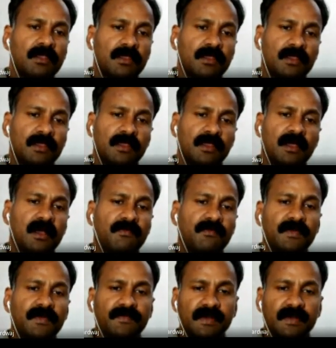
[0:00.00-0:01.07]
A
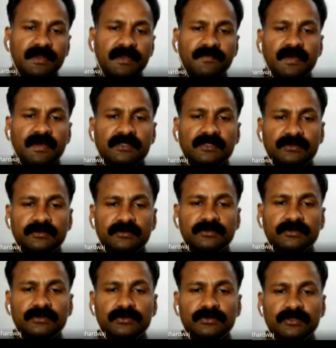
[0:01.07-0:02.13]
half wave rectifier
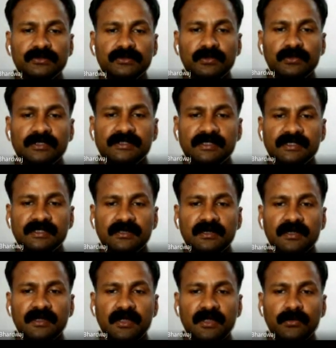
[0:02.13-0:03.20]
uses only a
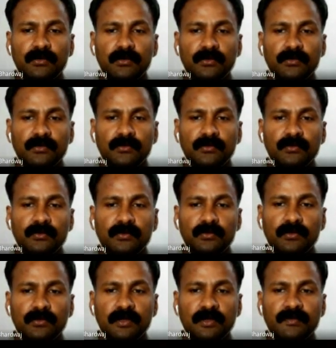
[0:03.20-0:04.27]
single diode
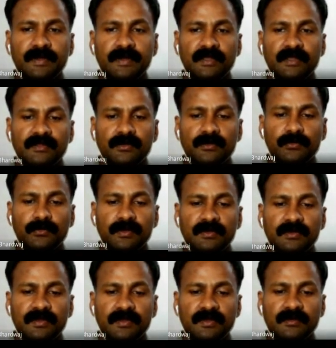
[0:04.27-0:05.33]
to convert AC to
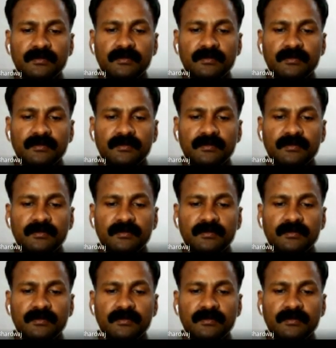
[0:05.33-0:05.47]
DC.